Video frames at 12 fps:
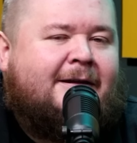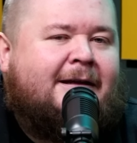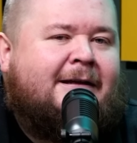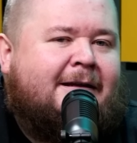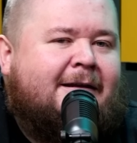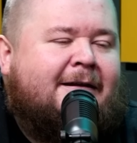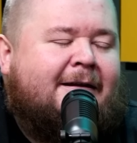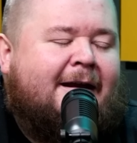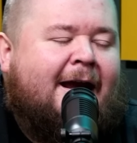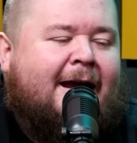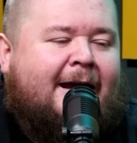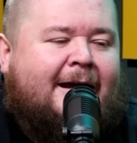He did.
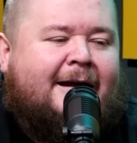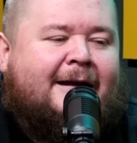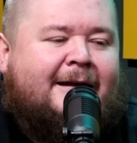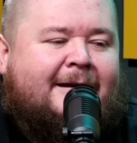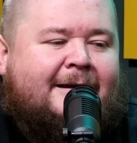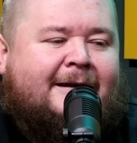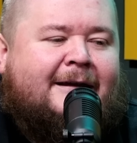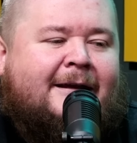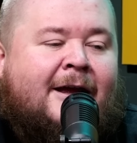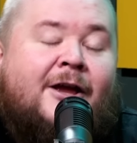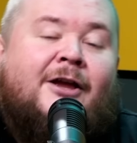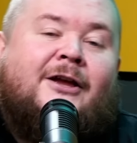Uh,
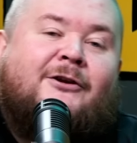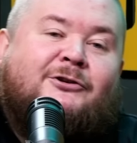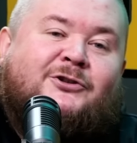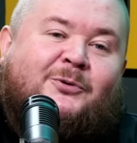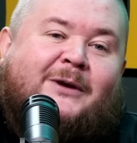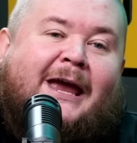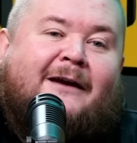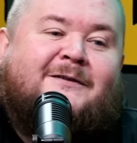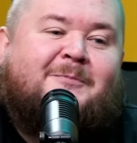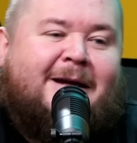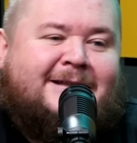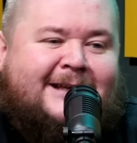so Kev's
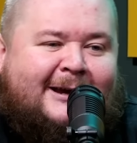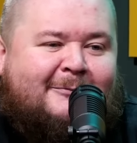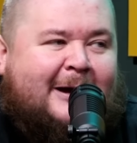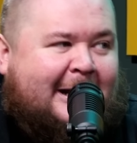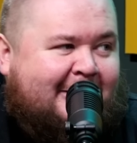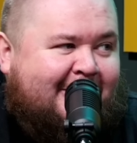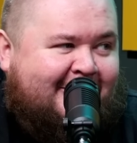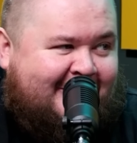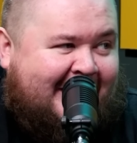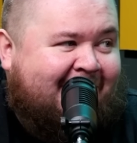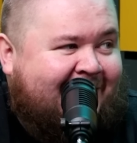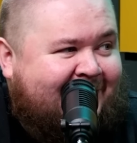bedside manner
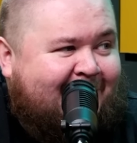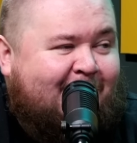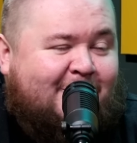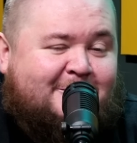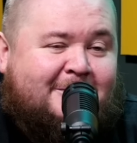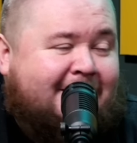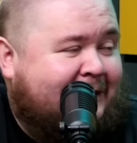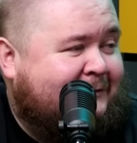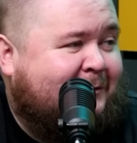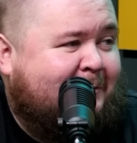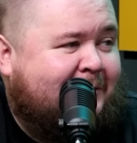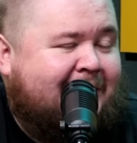that night in the hospital. Can I
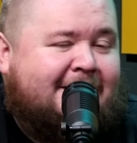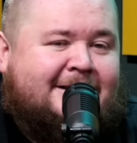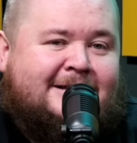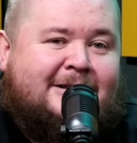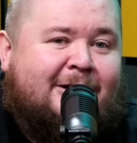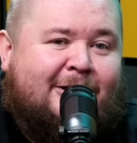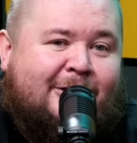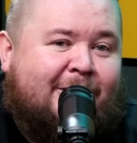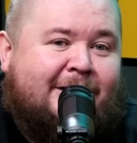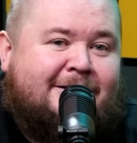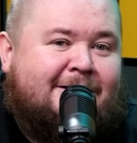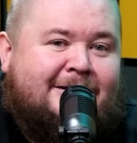talk about this?
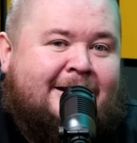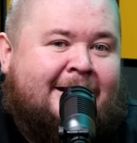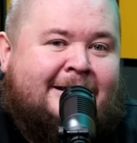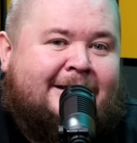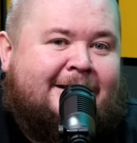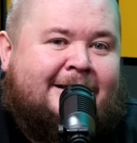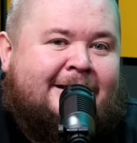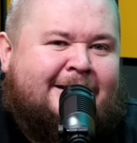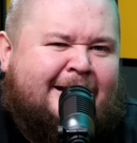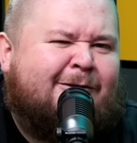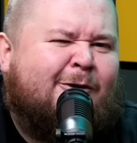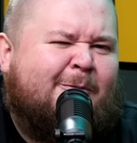Hilarious. Like,
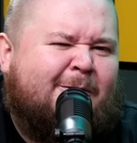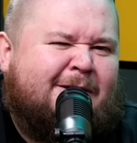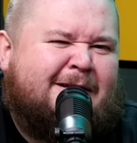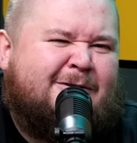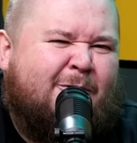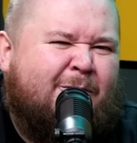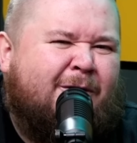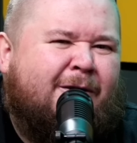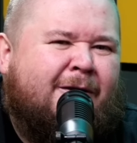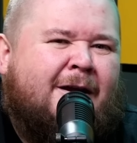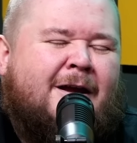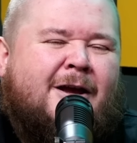did I talk about this on
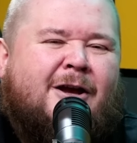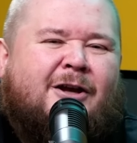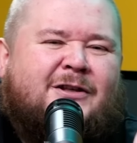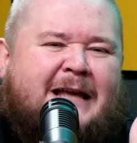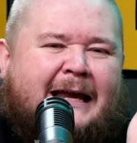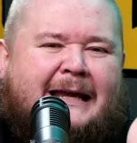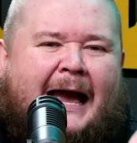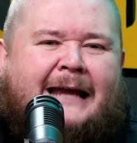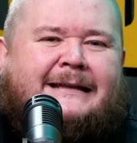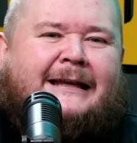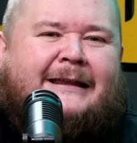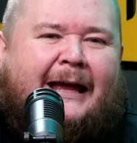the? Because I I
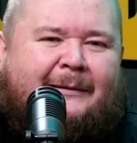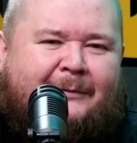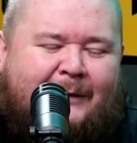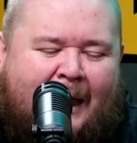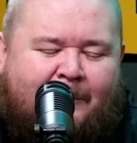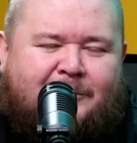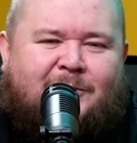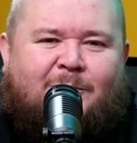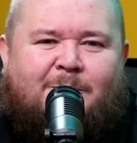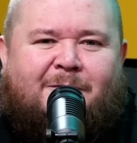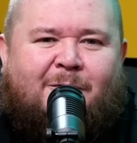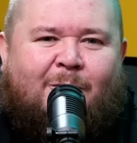did that episode
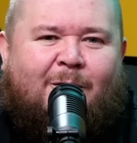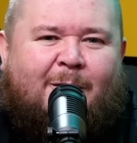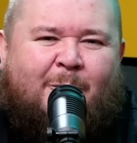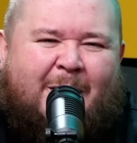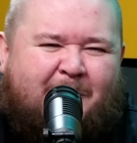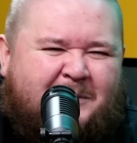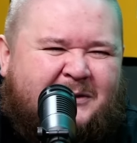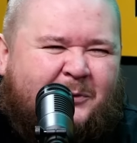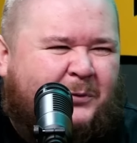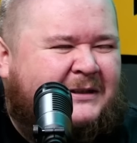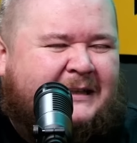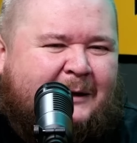before when I was
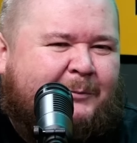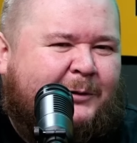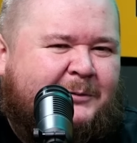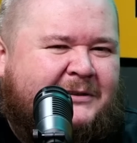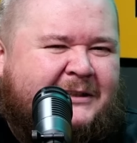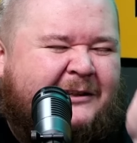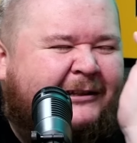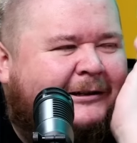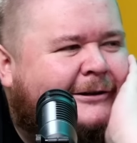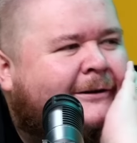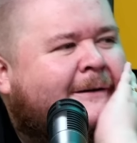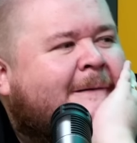sort of sick, but I was still
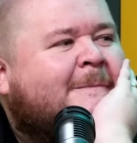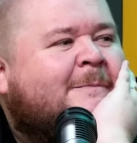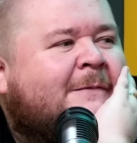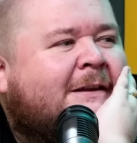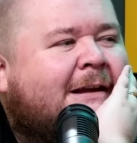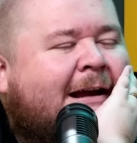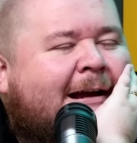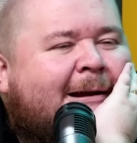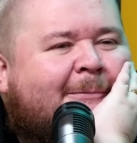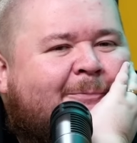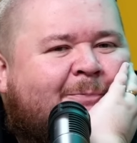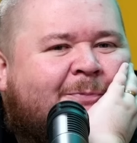here. Yeah,
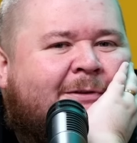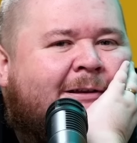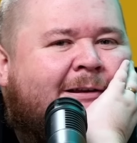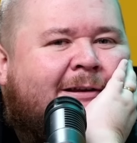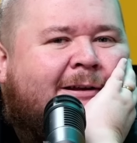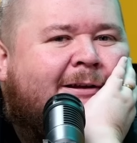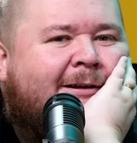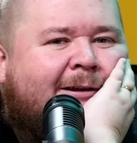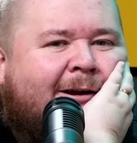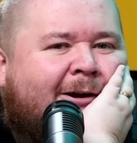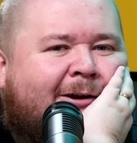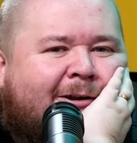um, we touched on that
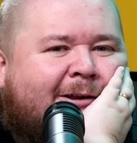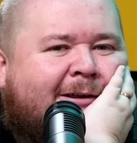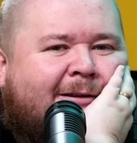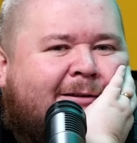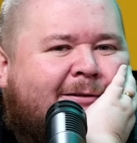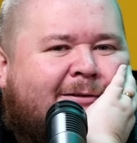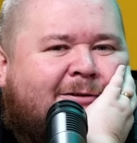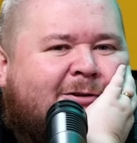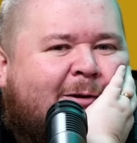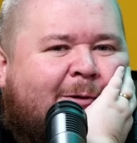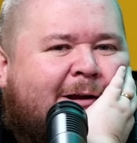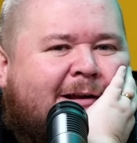oh, that first hospital.
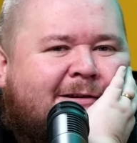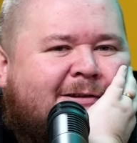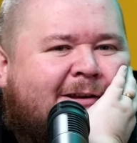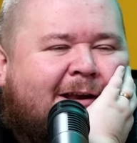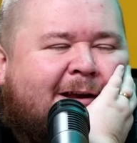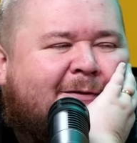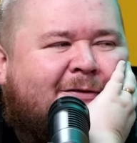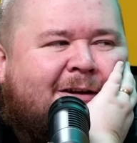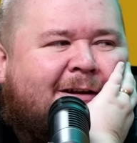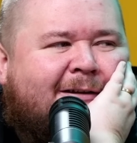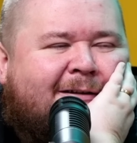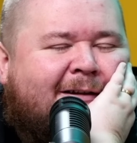Someone Some of the things that Kev
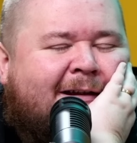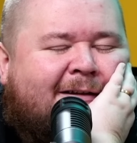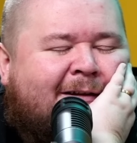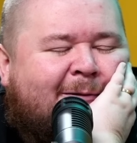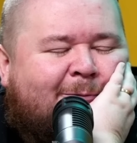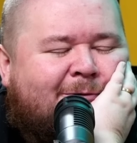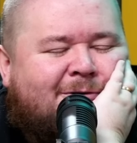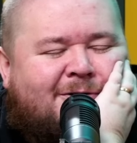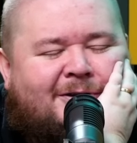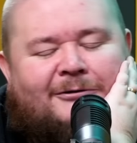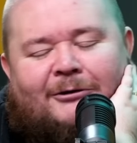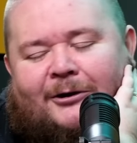said that night were just
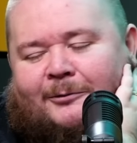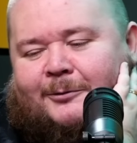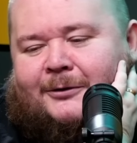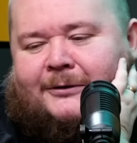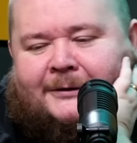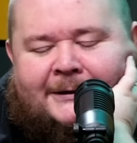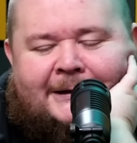incredible.